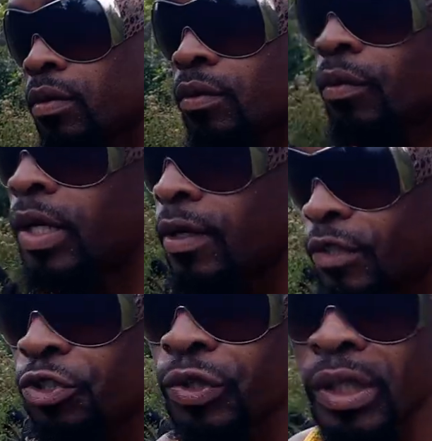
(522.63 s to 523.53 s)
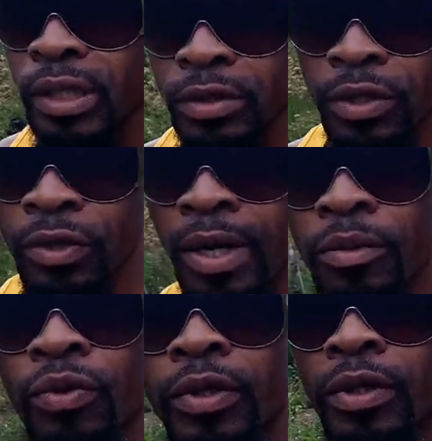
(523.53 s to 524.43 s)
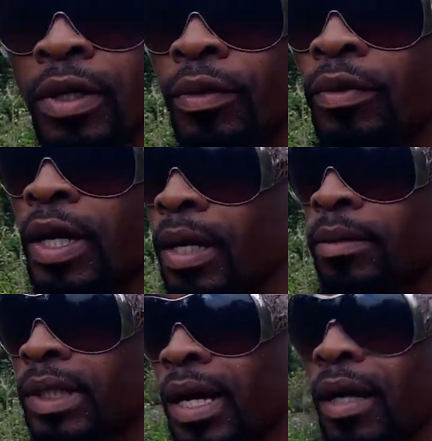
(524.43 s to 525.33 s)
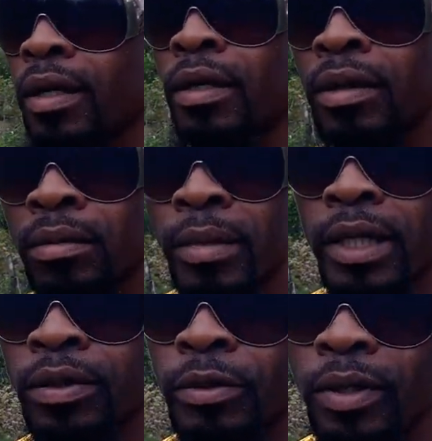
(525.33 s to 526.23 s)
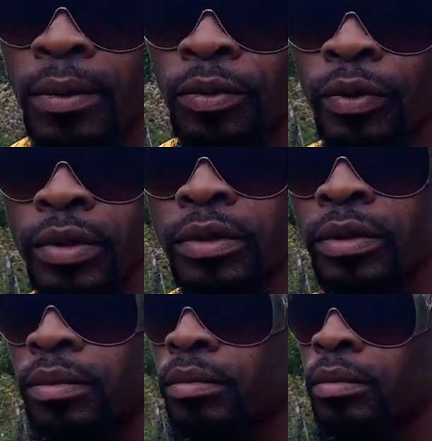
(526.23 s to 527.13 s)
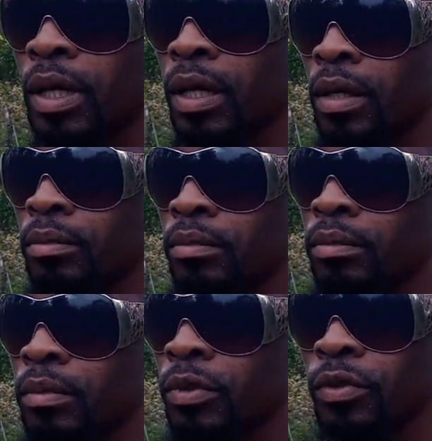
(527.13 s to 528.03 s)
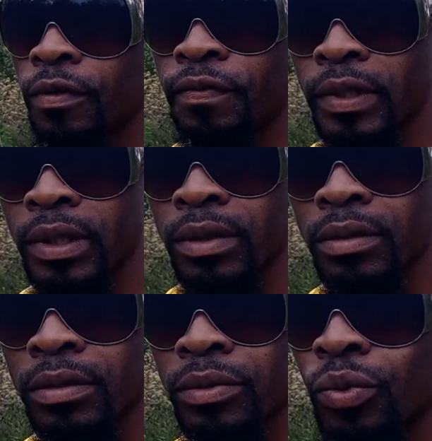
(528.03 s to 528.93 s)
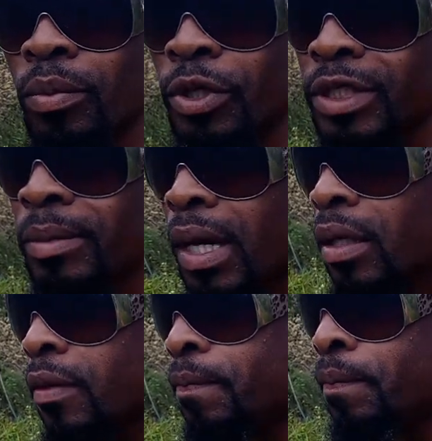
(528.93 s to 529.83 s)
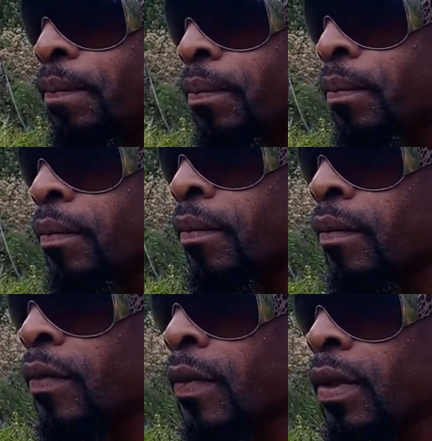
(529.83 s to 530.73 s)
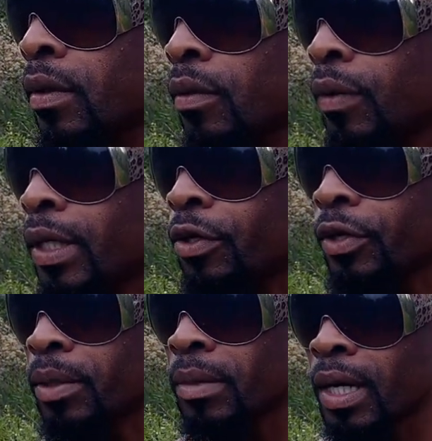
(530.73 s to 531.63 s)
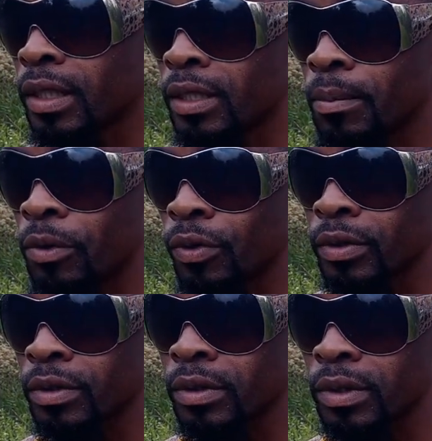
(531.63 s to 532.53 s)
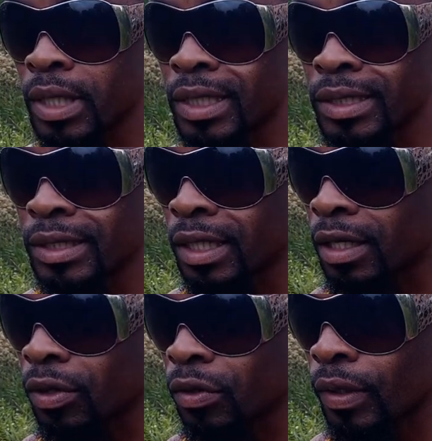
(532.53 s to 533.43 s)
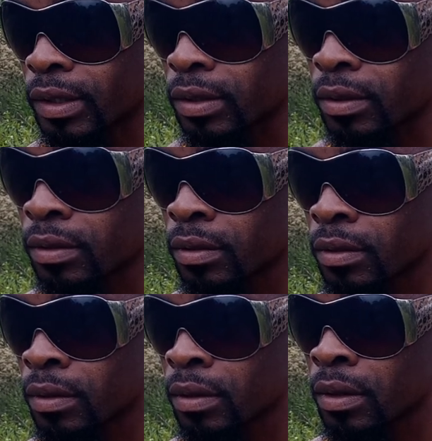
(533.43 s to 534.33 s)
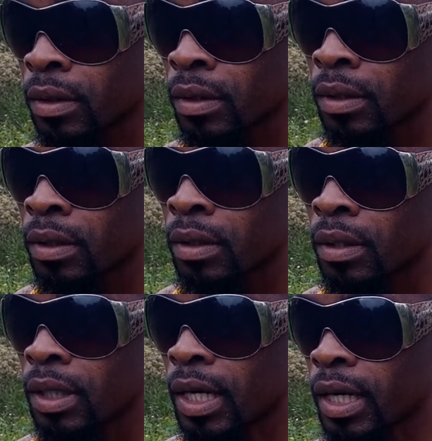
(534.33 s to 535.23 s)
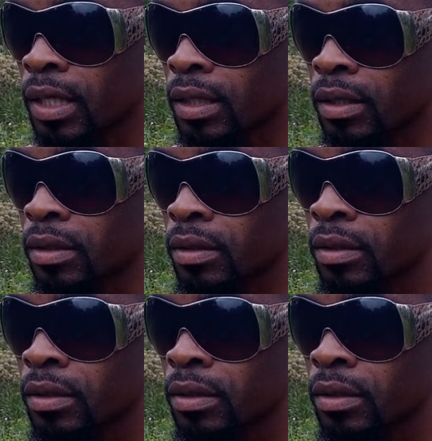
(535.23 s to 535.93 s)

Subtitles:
one of the 3 kids, the ram goat now, dog bite up the ram goat roughly 2 months back. One early morning about the 6 o'clock hours, I